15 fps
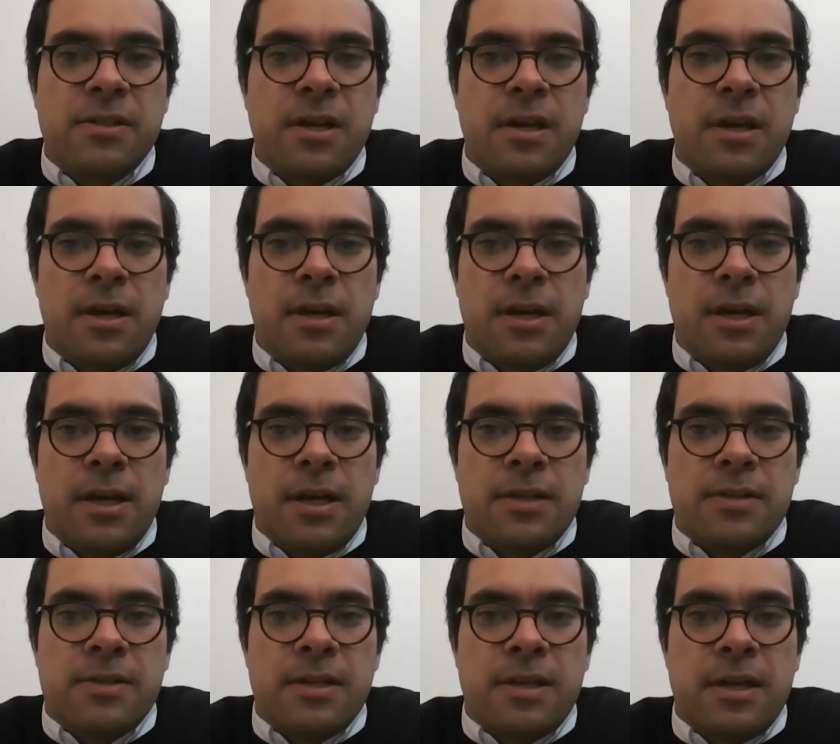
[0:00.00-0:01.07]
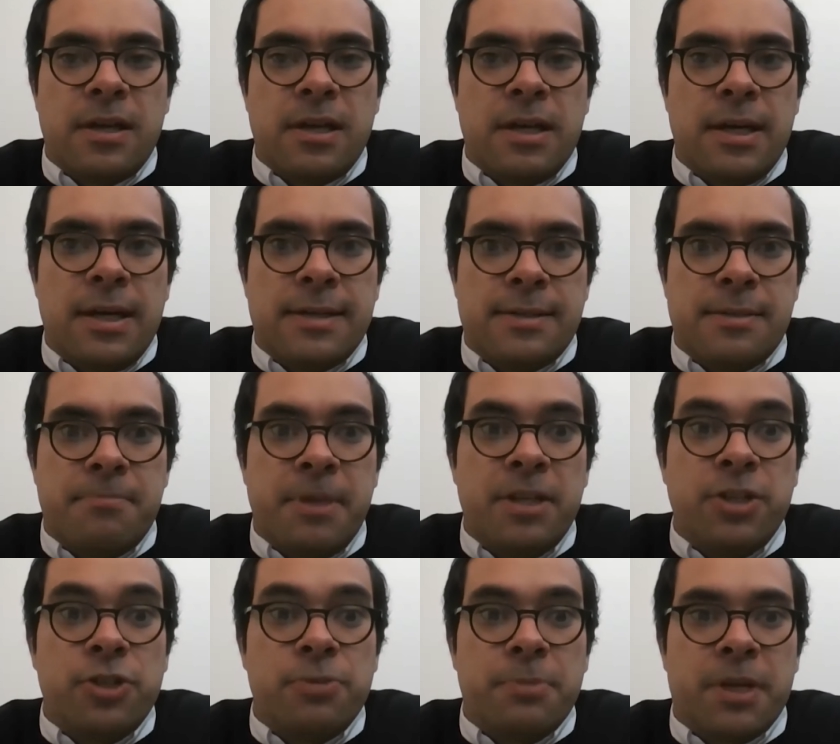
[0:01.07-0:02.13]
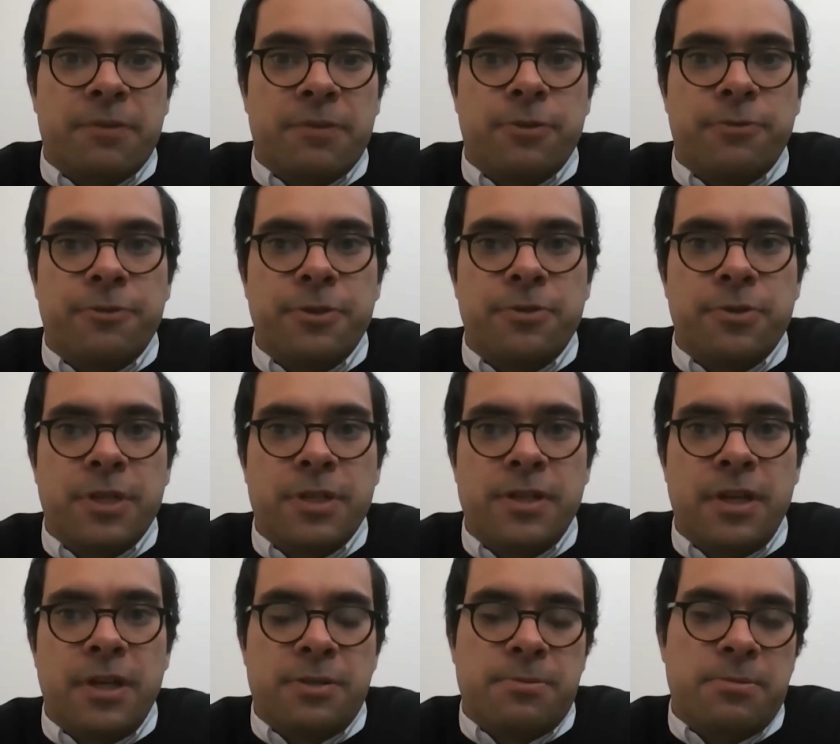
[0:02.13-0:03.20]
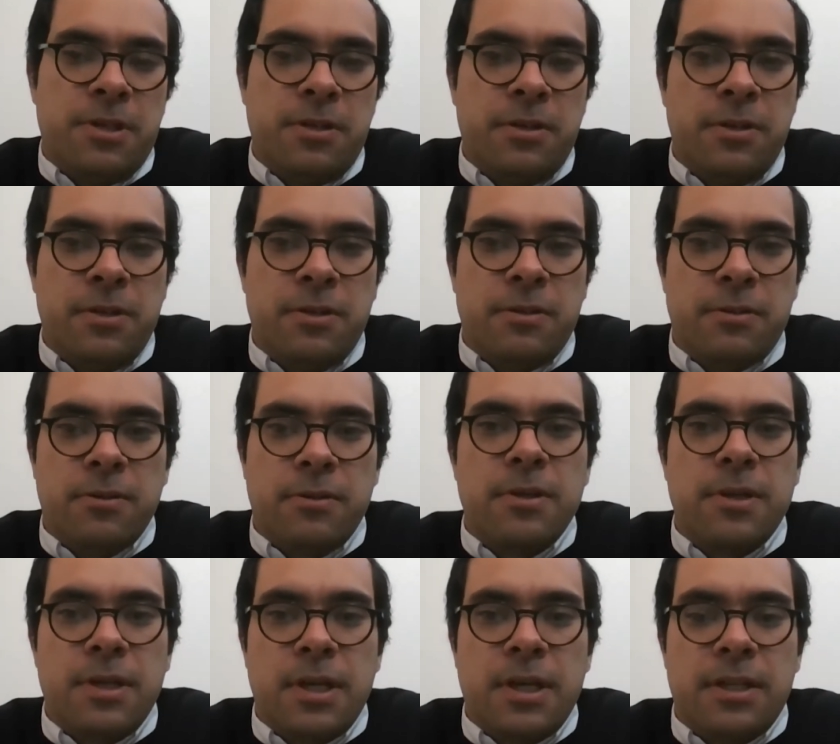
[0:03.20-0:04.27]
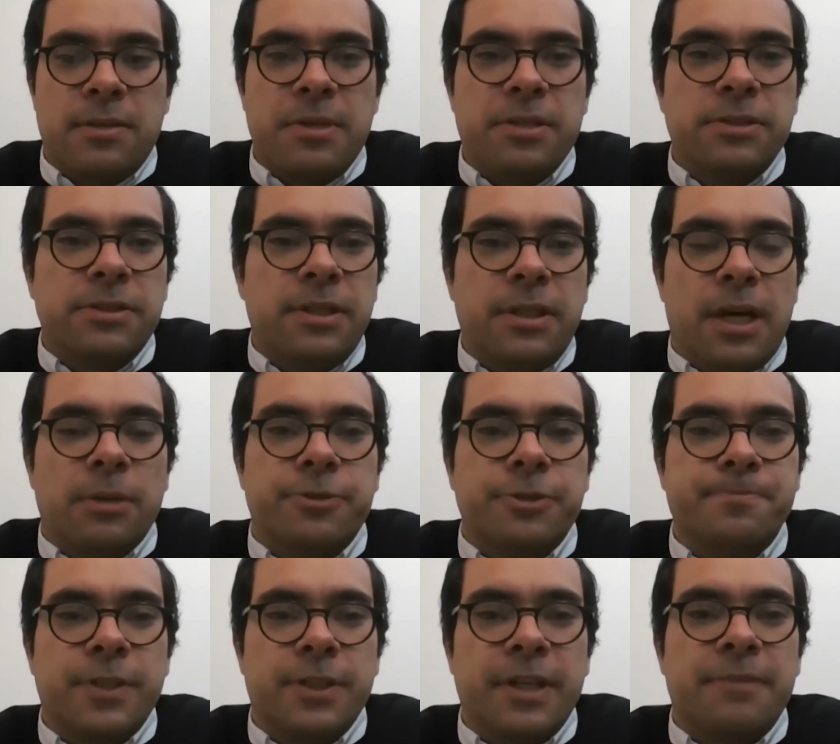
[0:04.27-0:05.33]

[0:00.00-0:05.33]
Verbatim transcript: as a, as a benchmark for fundraising has been tremendously helpful on